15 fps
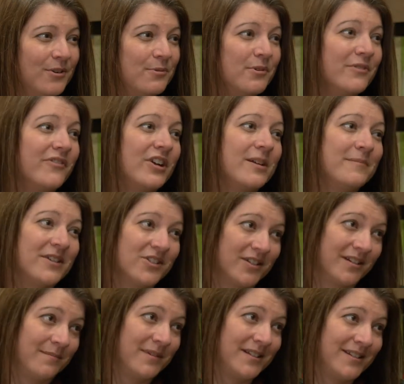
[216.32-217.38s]
Well, we're very much
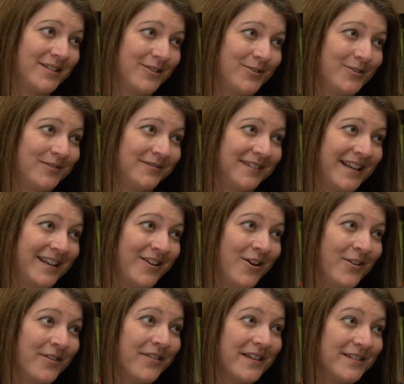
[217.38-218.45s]
going to miss you and all
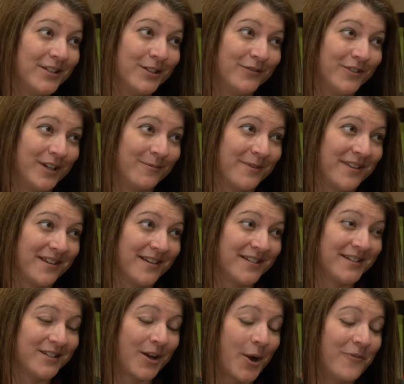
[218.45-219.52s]
the things that you've done with
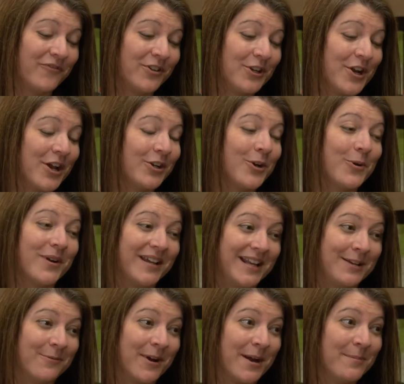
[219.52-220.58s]
us. Hopefully you're not going
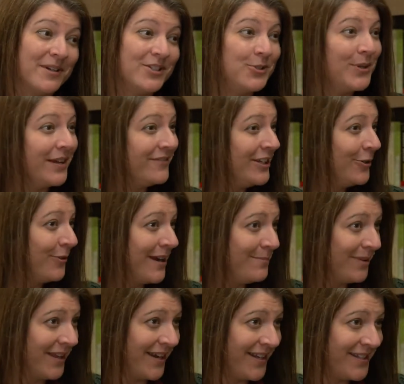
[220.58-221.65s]
anywhere, but do you have any great
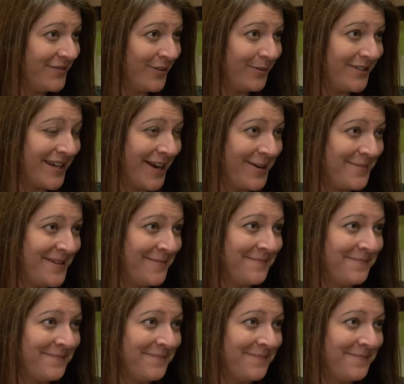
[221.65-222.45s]
plans for retirement?